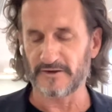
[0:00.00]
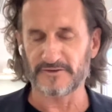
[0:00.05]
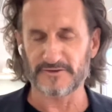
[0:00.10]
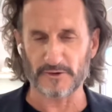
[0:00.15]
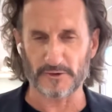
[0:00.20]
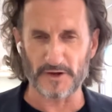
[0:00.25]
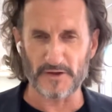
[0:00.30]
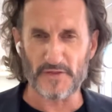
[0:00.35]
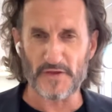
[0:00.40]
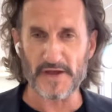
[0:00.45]

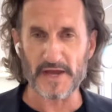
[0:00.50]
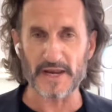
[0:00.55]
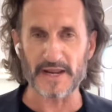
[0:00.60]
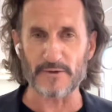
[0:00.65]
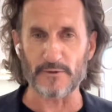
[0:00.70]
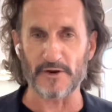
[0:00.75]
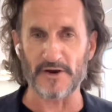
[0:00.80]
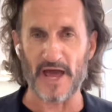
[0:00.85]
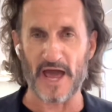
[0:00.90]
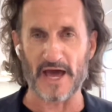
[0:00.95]
So I don't think
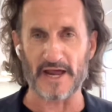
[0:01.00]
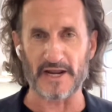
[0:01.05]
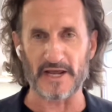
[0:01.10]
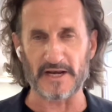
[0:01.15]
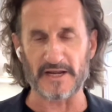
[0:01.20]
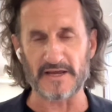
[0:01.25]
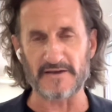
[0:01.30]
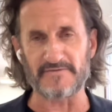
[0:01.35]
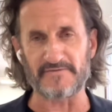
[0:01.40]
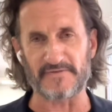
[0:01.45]
anyone had
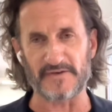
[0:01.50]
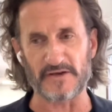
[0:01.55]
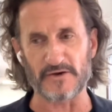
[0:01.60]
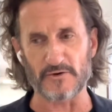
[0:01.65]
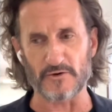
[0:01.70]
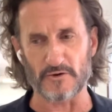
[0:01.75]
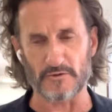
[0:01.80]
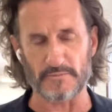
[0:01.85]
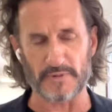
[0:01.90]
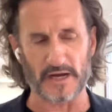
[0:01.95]
any
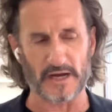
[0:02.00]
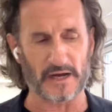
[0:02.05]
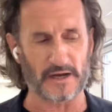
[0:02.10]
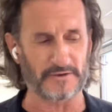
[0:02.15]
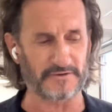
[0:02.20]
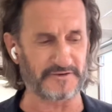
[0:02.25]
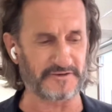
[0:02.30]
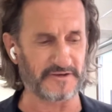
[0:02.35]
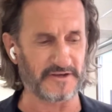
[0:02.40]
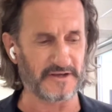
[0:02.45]
fear
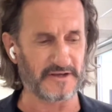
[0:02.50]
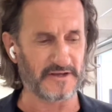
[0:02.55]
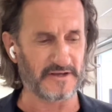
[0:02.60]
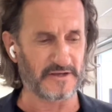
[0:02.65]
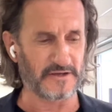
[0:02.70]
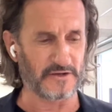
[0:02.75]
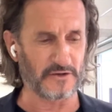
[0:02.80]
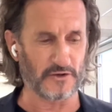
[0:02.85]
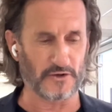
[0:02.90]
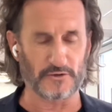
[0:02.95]
about,
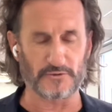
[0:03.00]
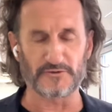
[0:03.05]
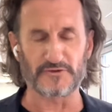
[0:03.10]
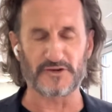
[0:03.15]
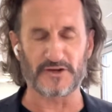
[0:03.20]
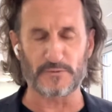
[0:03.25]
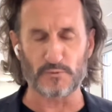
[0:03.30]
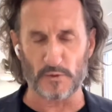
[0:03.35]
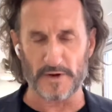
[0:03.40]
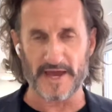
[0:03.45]

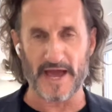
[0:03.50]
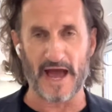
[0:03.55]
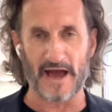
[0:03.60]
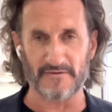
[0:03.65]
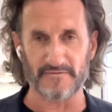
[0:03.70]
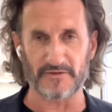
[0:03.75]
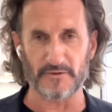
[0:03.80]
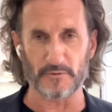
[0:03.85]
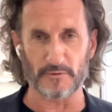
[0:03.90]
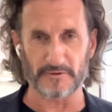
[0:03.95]
did we
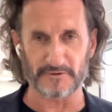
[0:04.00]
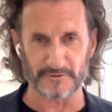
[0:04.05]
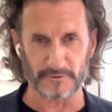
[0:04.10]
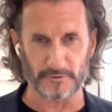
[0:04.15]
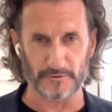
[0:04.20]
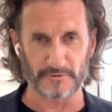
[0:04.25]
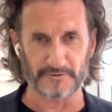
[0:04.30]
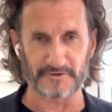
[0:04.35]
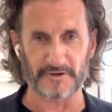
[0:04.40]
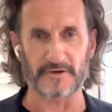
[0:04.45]
have the
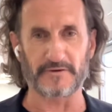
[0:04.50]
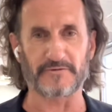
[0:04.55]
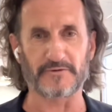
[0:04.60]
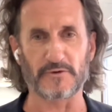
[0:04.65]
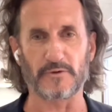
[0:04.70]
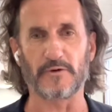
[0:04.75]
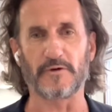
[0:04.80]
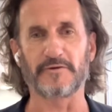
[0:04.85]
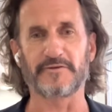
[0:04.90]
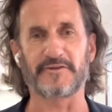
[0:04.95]
resource? And of
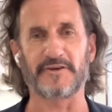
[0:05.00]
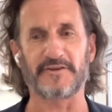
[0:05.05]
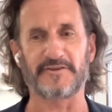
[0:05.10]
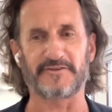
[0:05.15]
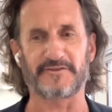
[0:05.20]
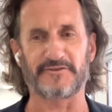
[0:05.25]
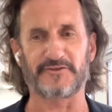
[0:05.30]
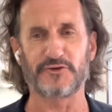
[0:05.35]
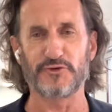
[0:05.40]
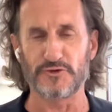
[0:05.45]
course,
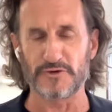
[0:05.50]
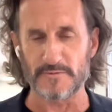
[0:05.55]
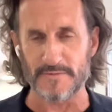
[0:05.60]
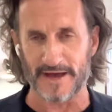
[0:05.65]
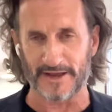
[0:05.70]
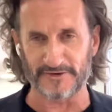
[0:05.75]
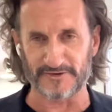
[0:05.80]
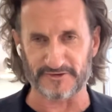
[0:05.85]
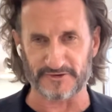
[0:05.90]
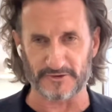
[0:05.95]
it's
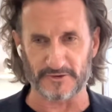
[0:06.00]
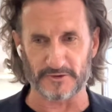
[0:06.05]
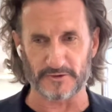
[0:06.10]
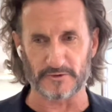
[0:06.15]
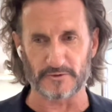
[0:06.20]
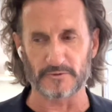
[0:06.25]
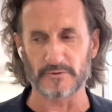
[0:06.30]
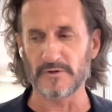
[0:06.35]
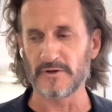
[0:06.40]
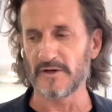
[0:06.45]

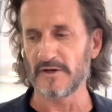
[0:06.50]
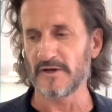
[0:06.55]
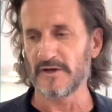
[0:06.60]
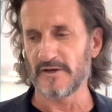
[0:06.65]
two-dimensional.